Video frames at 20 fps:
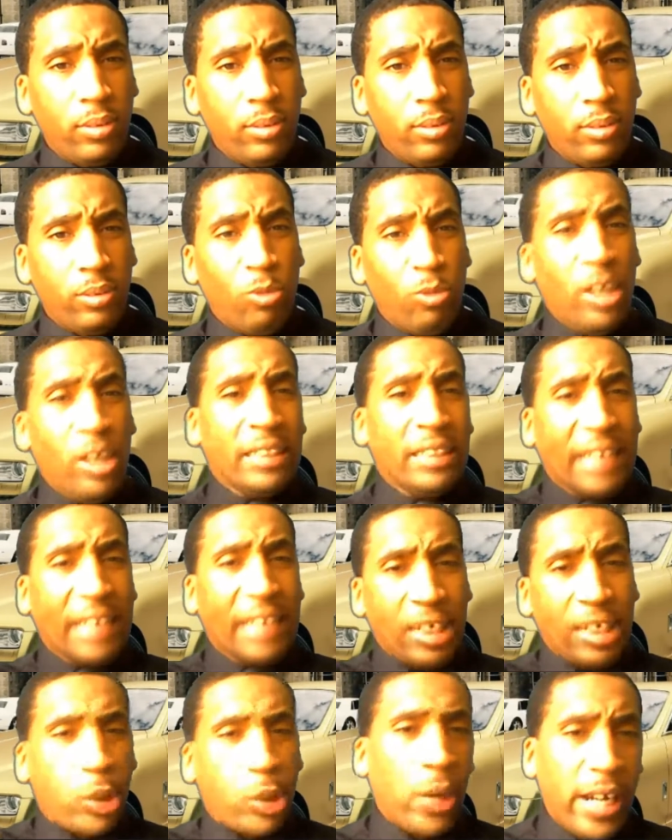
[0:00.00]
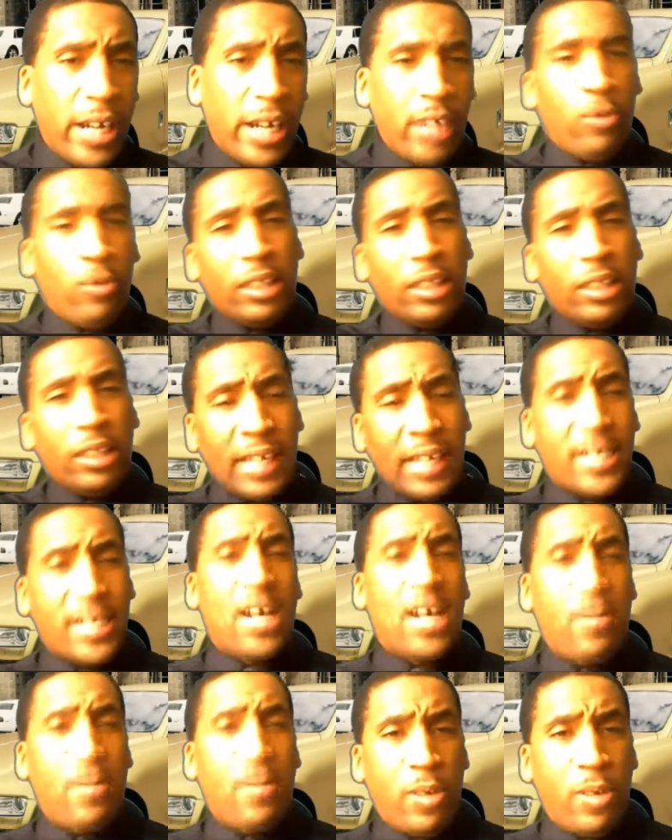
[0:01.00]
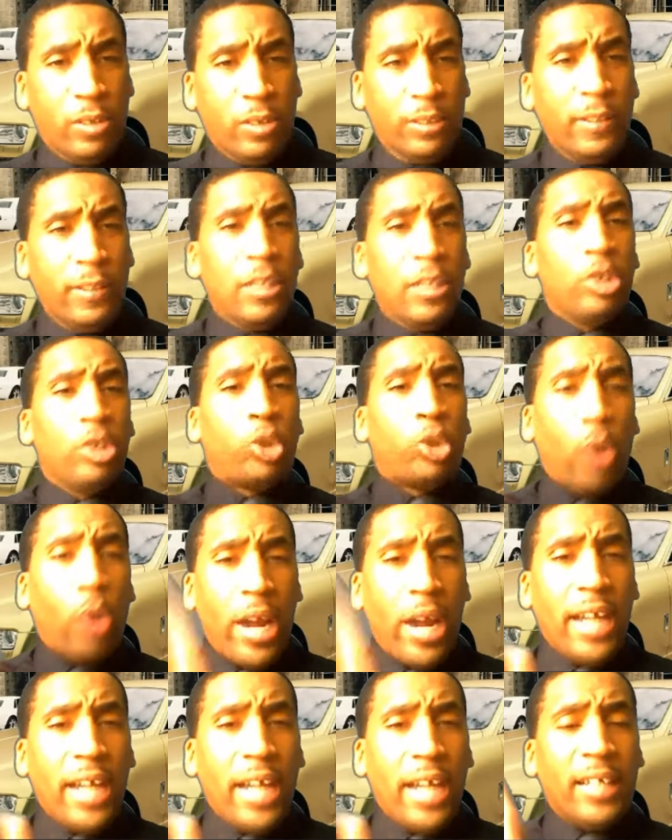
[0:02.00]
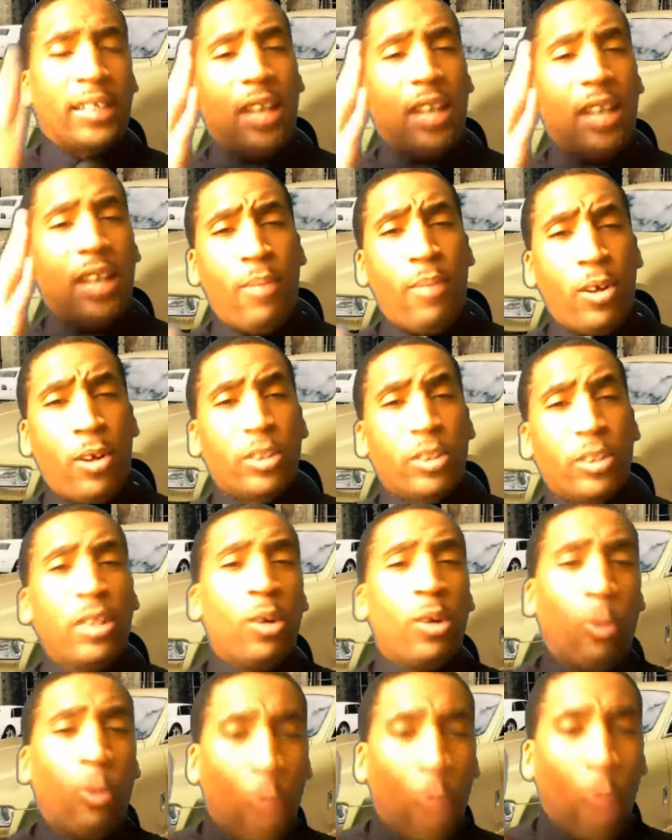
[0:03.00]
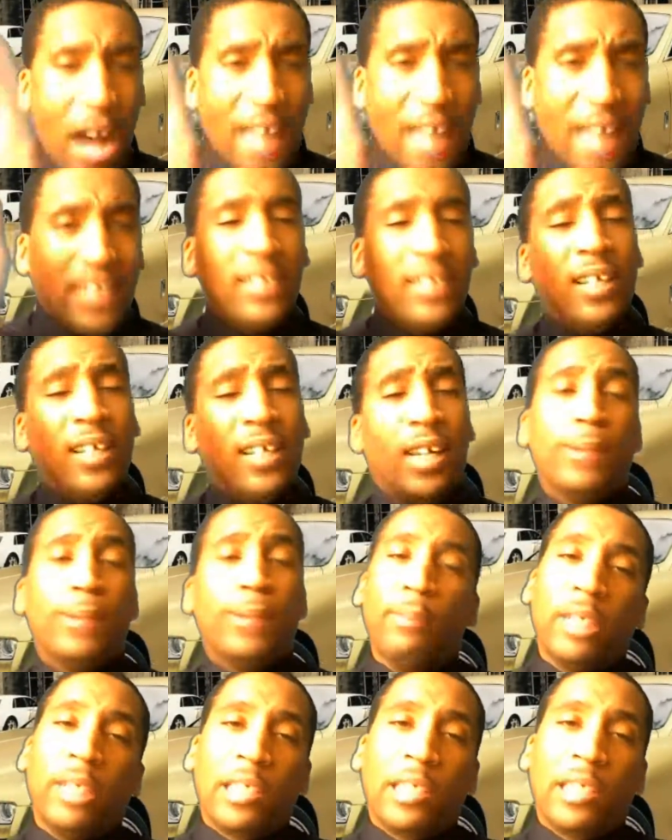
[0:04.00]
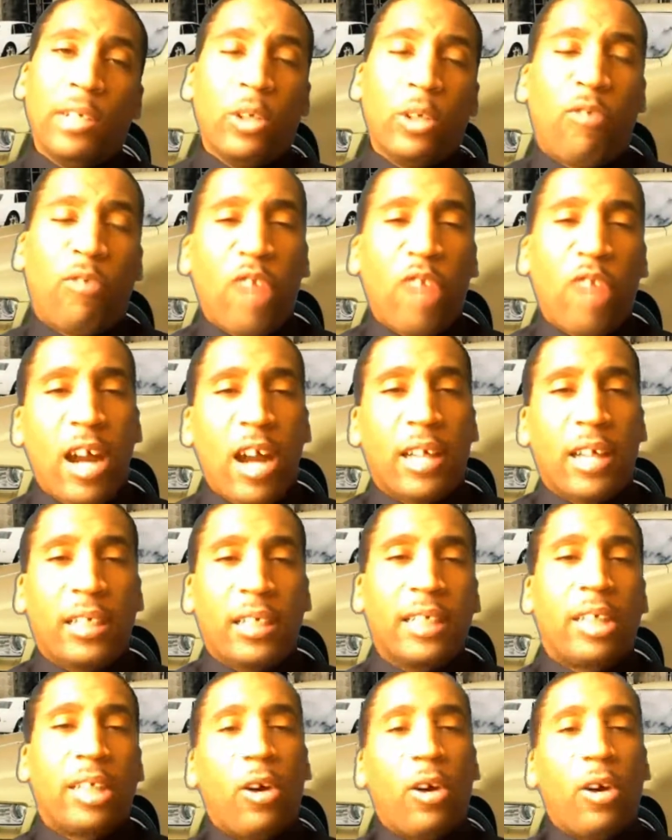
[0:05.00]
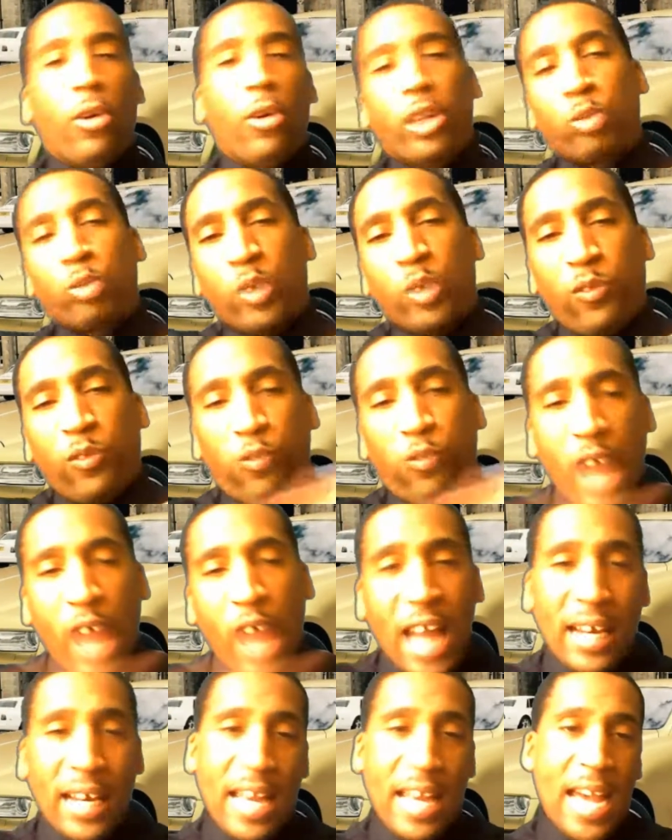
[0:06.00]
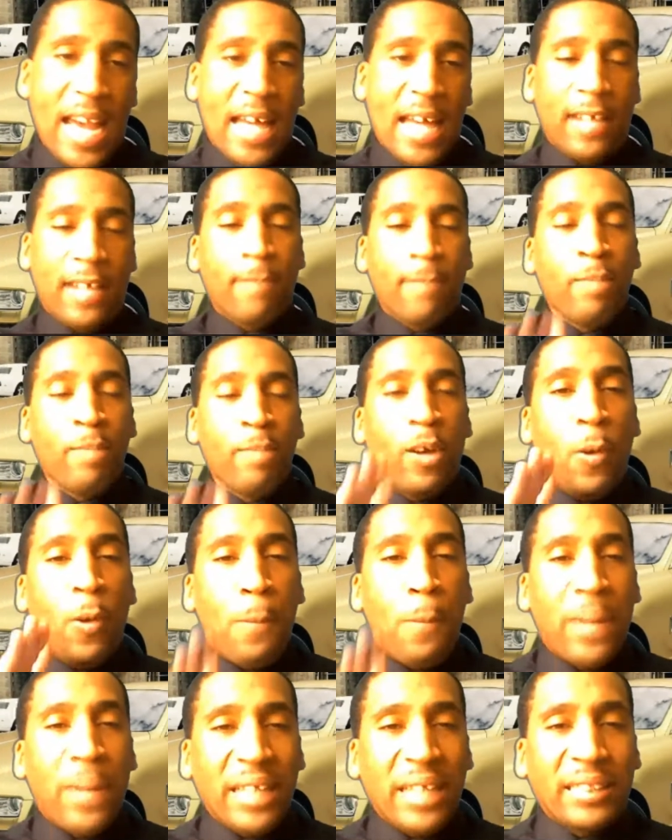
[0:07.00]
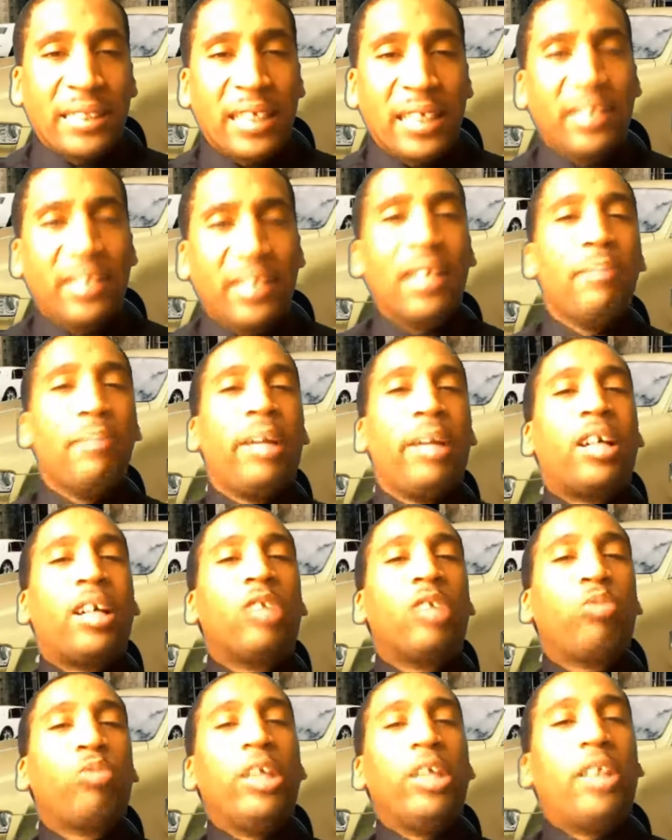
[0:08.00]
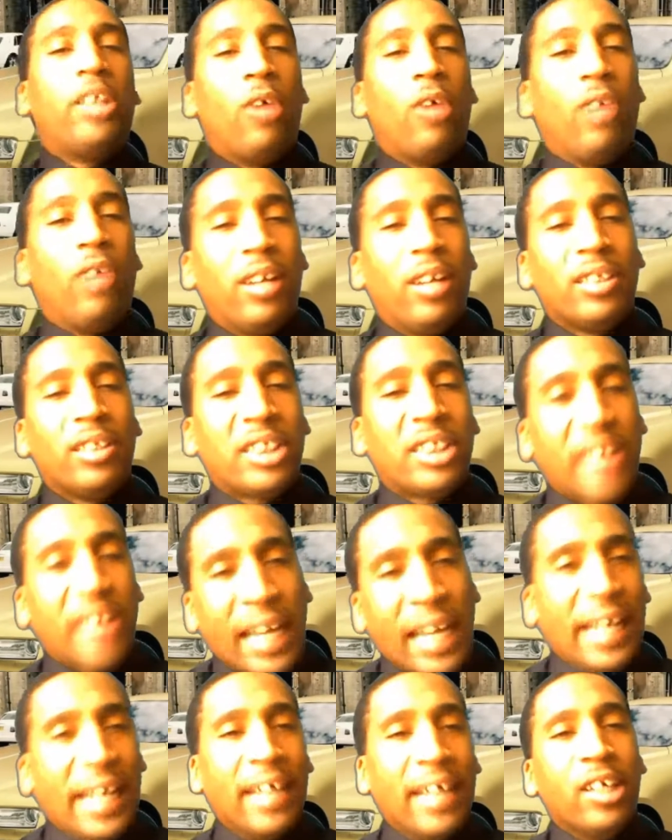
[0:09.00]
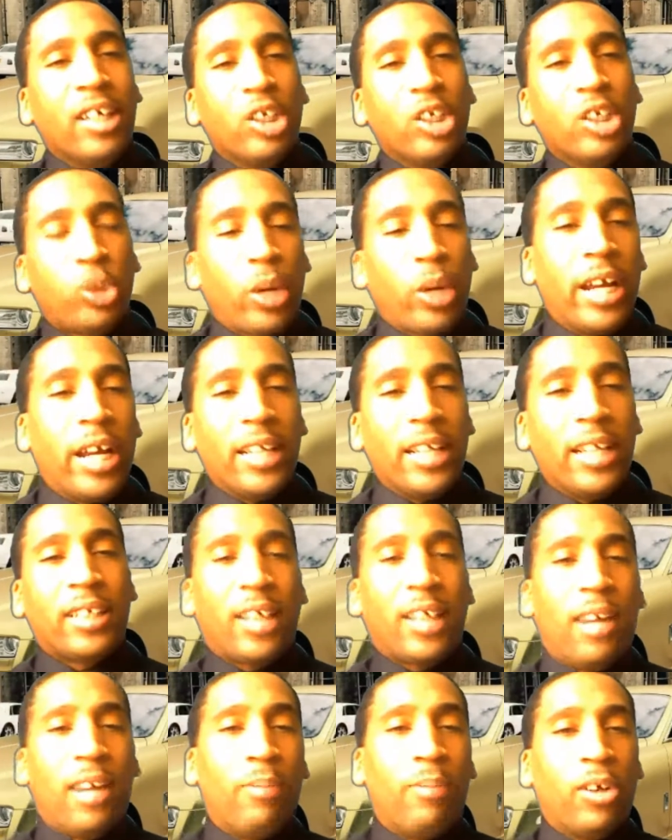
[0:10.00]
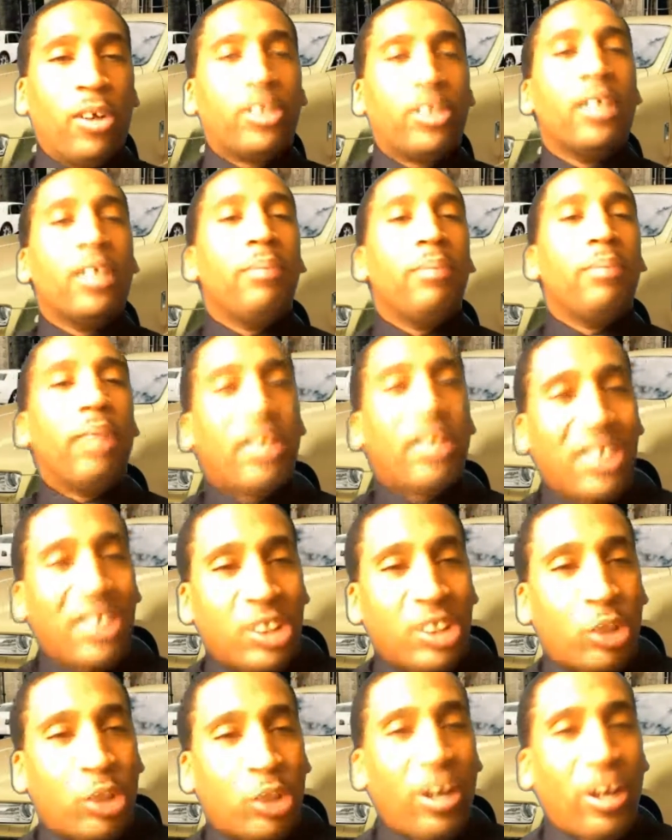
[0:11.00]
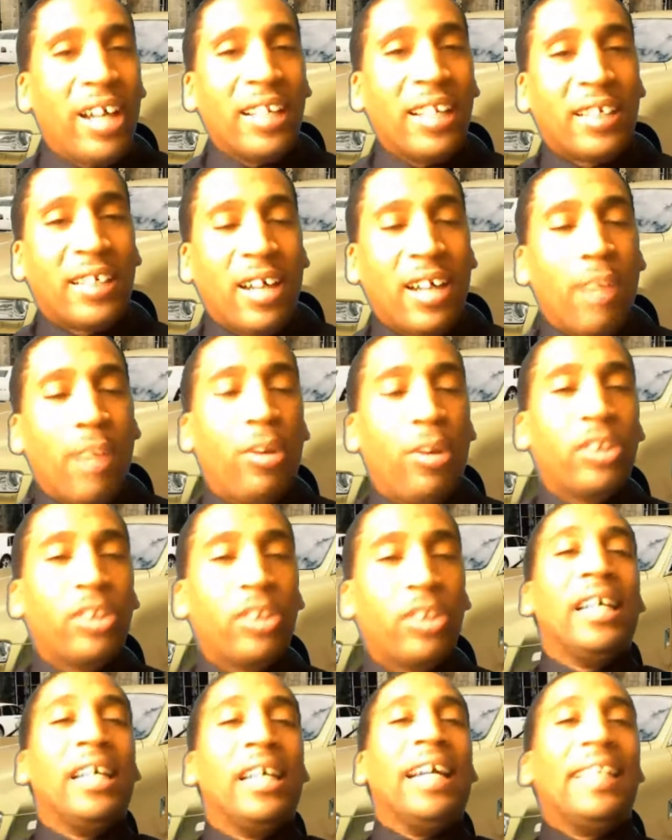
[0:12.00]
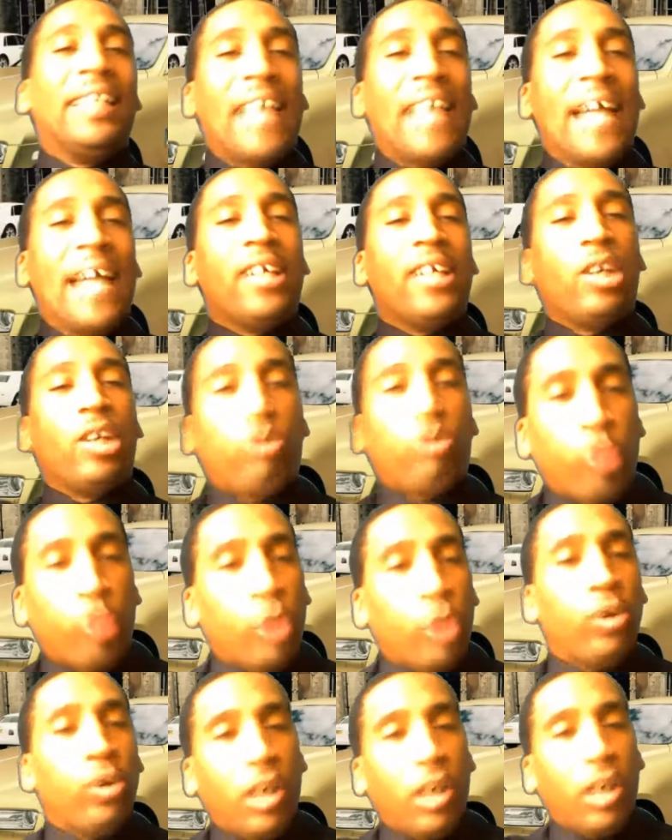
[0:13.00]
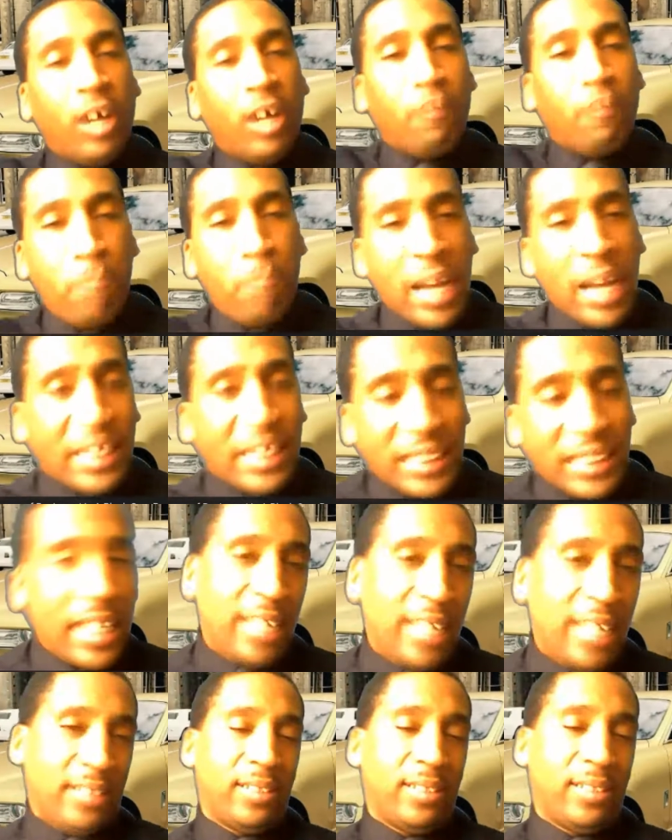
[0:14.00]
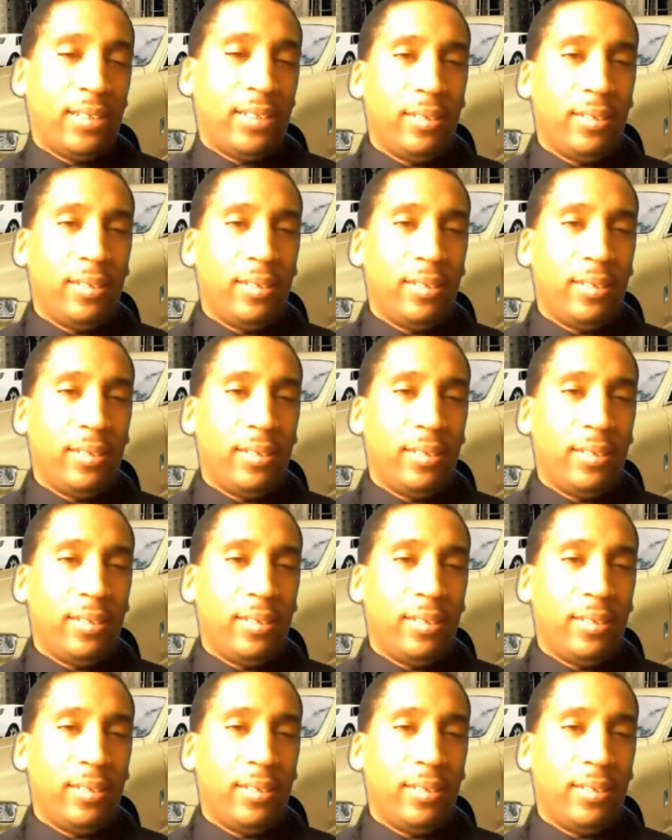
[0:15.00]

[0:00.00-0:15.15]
One say trade, one say commerce. Trade and commerce. Why did the Honorable Minister Louis Farrakhan told us we flatline on business? Because we don't understand trade and commerce, because trade and commerce is at the root of business.